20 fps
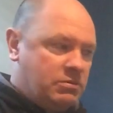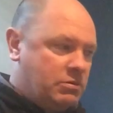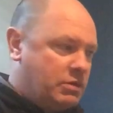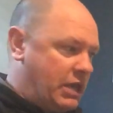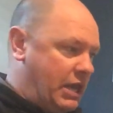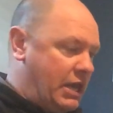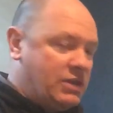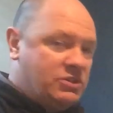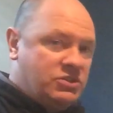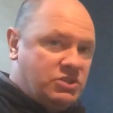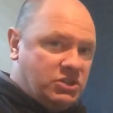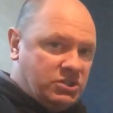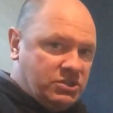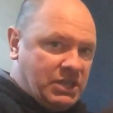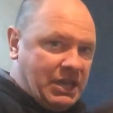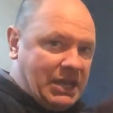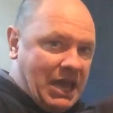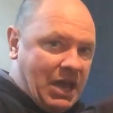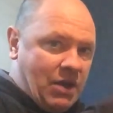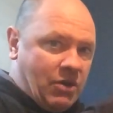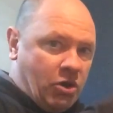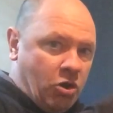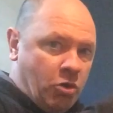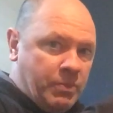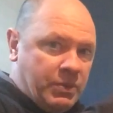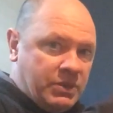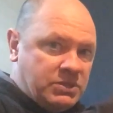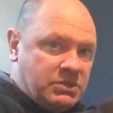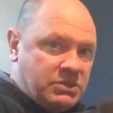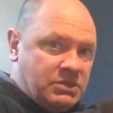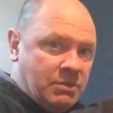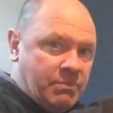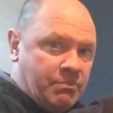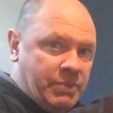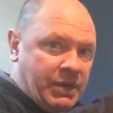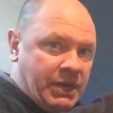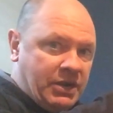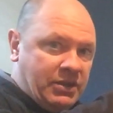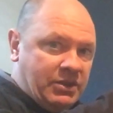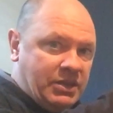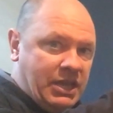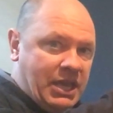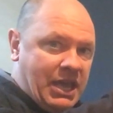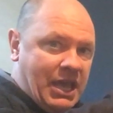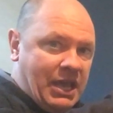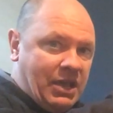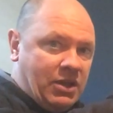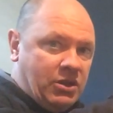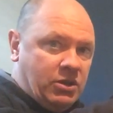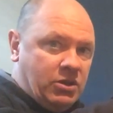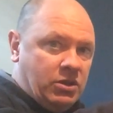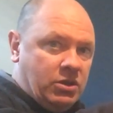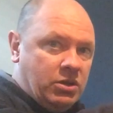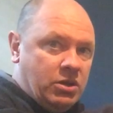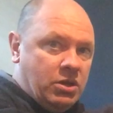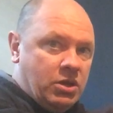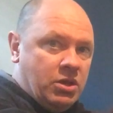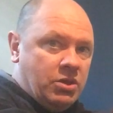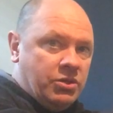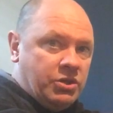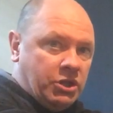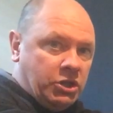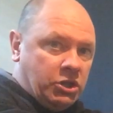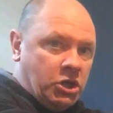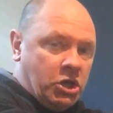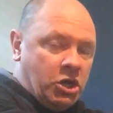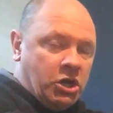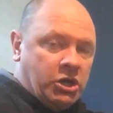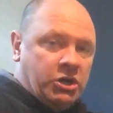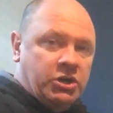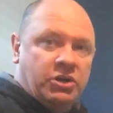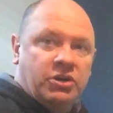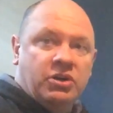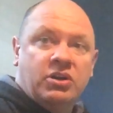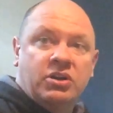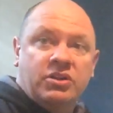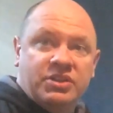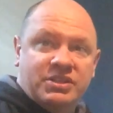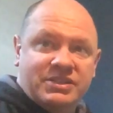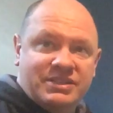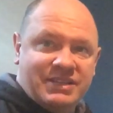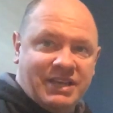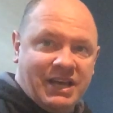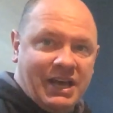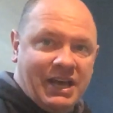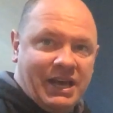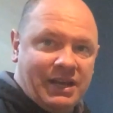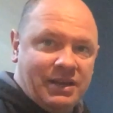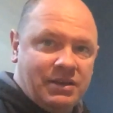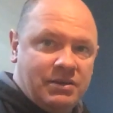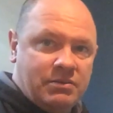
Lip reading: Okay? It's just like how it opens. The bigger the angle, the longer the side.